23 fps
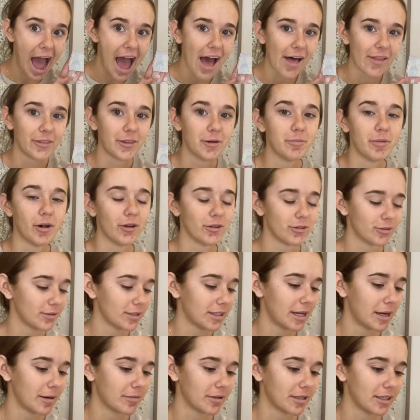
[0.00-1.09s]
The most one
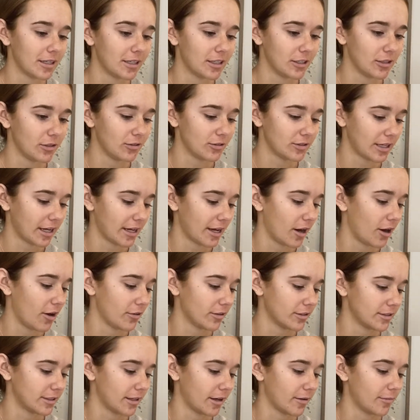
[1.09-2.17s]
that I'm gonna use like all the
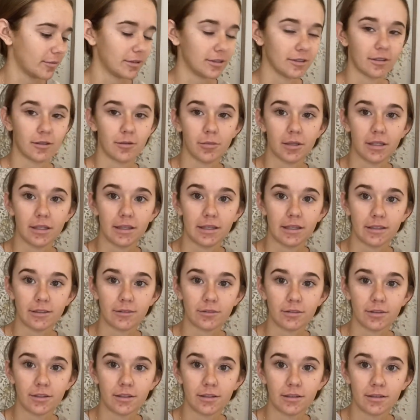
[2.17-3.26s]
time is gonna be this
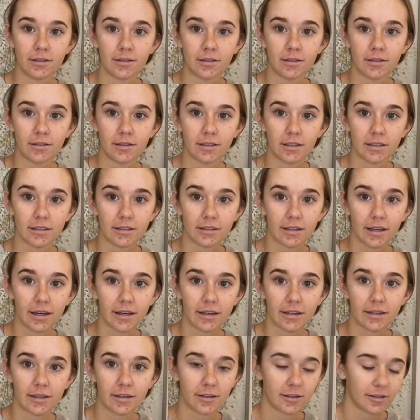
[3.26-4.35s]
one, this
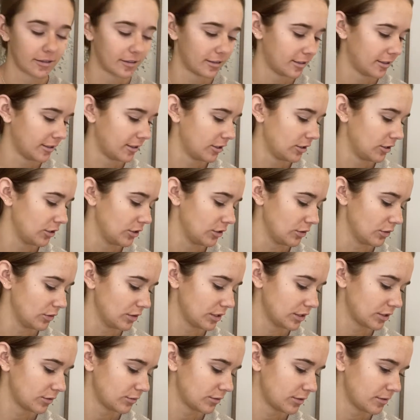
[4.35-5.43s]
like
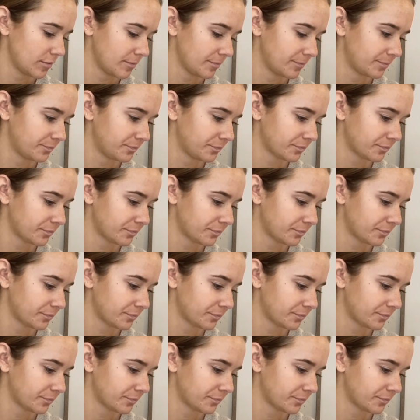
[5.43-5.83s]
nudish one.